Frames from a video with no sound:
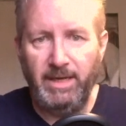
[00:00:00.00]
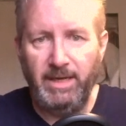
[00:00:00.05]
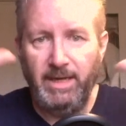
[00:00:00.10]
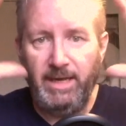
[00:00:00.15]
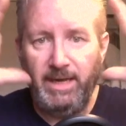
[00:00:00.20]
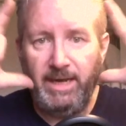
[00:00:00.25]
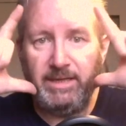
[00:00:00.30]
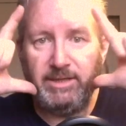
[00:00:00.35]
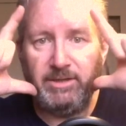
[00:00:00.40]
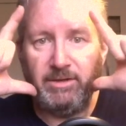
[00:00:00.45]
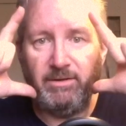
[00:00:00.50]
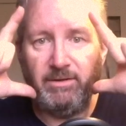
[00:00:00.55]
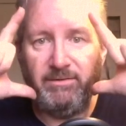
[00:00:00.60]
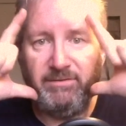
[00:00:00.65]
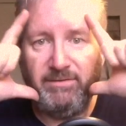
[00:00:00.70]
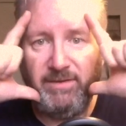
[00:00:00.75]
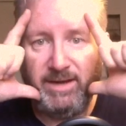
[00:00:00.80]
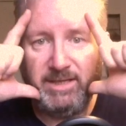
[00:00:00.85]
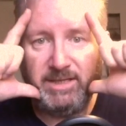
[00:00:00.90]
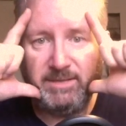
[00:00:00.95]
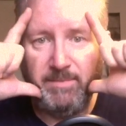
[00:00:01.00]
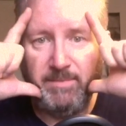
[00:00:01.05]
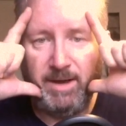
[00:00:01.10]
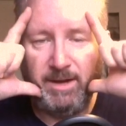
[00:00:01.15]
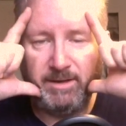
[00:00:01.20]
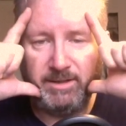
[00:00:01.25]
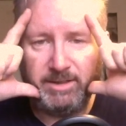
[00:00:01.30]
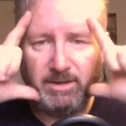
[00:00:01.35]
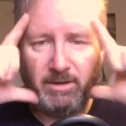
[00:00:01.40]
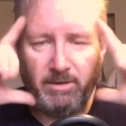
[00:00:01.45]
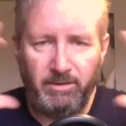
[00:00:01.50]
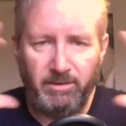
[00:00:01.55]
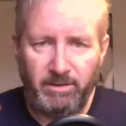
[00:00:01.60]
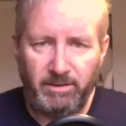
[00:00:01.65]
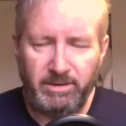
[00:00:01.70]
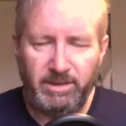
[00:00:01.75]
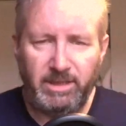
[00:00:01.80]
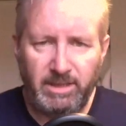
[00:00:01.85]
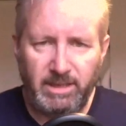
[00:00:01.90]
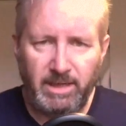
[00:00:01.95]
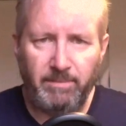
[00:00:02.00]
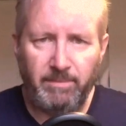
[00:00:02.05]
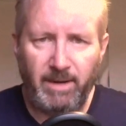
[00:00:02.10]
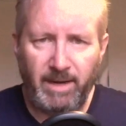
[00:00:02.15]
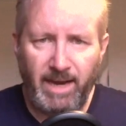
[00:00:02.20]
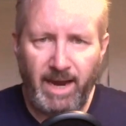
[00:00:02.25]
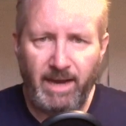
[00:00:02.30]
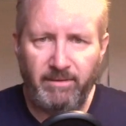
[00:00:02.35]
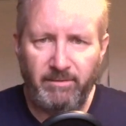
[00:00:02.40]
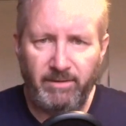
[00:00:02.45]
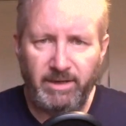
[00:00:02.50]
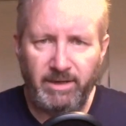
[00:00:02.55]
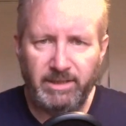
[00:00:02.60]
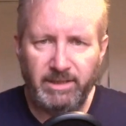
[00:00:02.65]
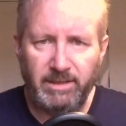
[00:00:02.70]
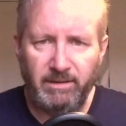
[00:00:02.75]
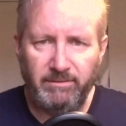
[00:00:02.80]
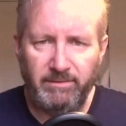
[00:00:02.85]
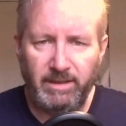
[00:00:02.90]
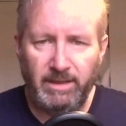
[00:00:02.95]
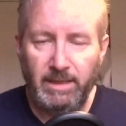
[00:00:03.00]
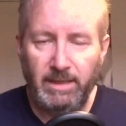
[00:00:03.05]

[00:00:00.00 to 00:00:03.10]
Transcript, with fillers: he's got the face mask on because he's doubling Henry Silva,